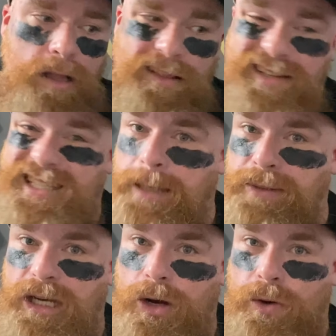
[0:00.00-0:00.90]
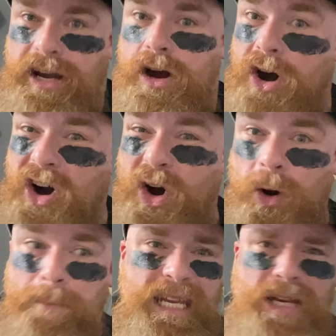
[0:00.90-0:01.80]
Let's keep it going.
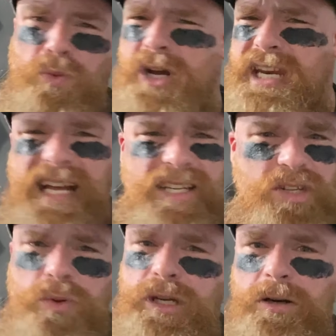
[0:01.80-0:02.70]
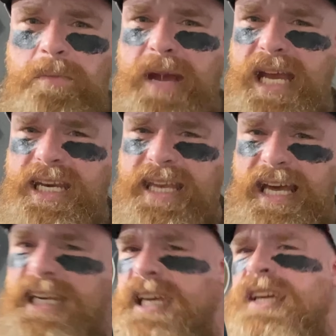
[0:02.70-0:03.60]
RB. What did I do here, Matty
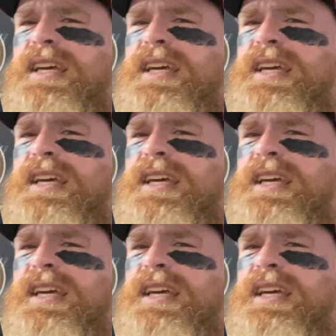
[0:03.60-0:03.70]
Daddy?